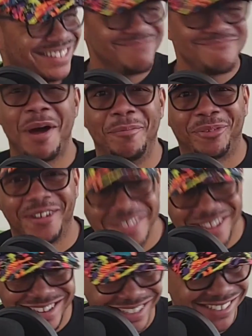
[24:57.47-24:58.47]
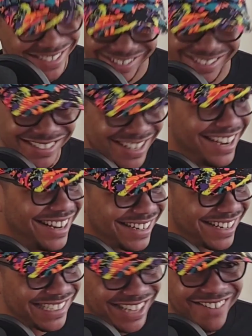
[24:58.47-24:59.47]
My brother does this.
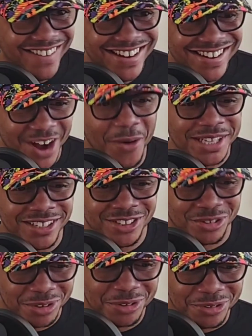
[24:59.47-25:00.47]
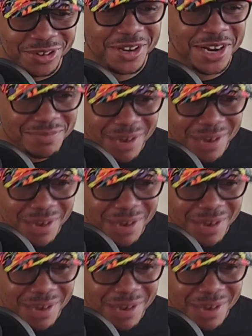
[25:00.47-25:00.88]
This is how I know it's true.